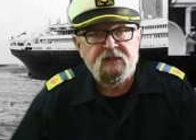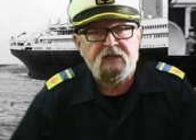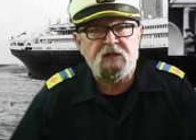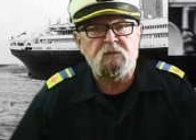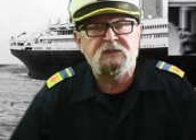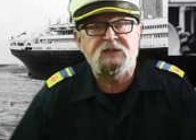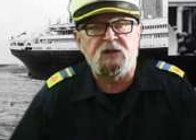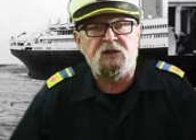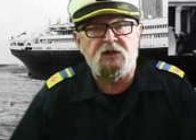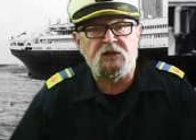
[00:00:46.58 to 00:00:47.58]
It was the
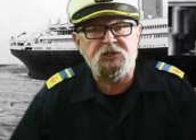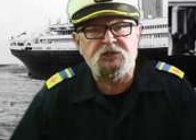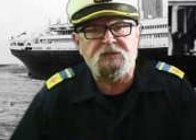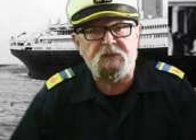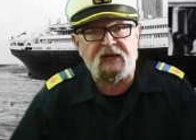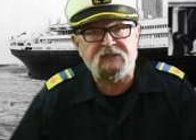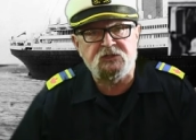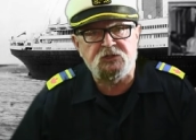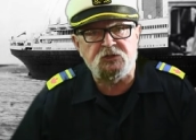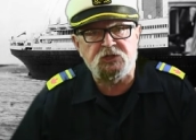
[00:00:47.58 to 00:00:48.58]
largest
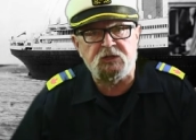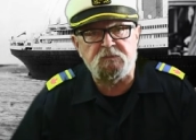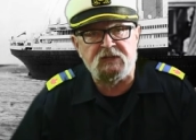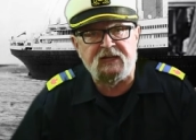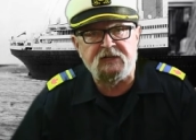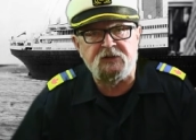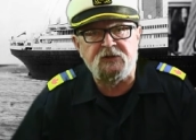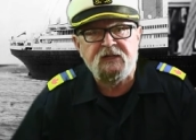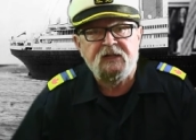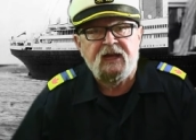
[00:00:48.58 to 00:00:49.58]
passenger ship
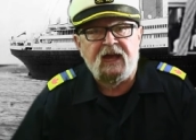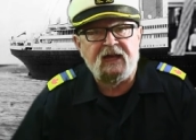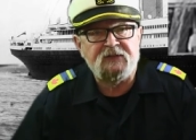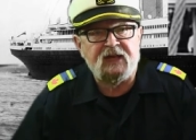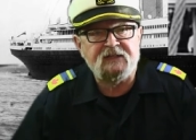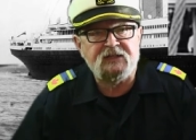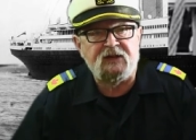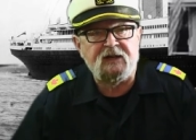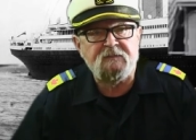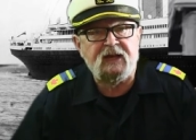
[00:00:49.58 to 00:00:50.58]
liner at that
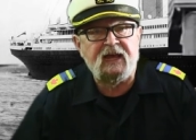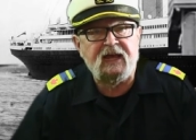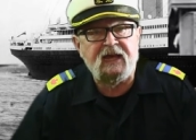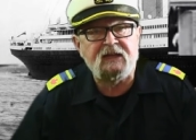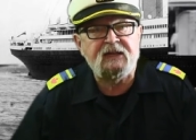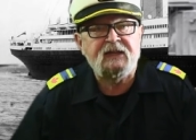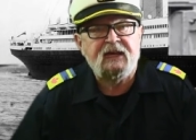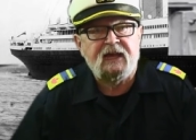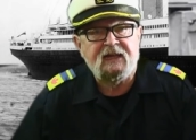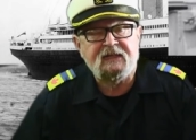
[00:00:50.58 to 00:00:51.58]
time, and
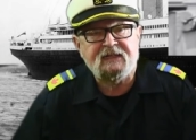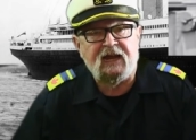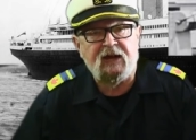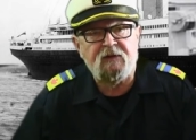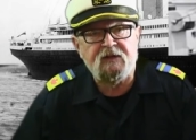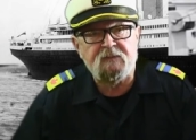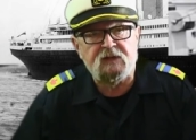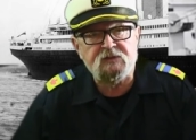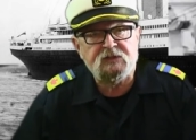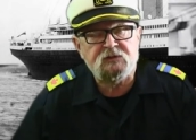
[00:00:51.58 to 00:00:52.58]
it carried
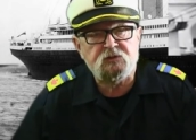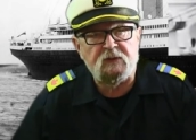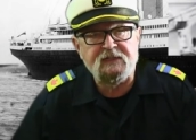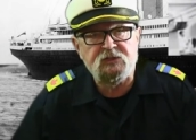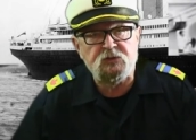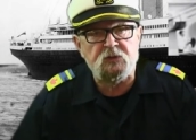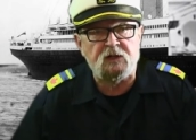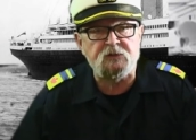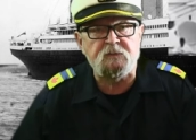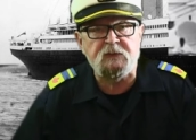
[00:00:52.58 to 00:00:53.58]
about
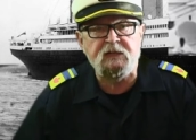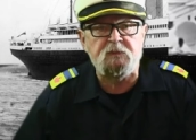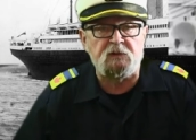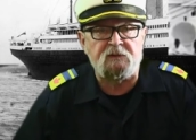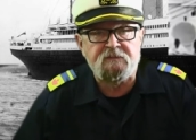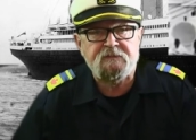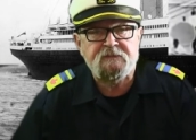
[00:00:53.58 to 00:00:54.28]
2,200 people.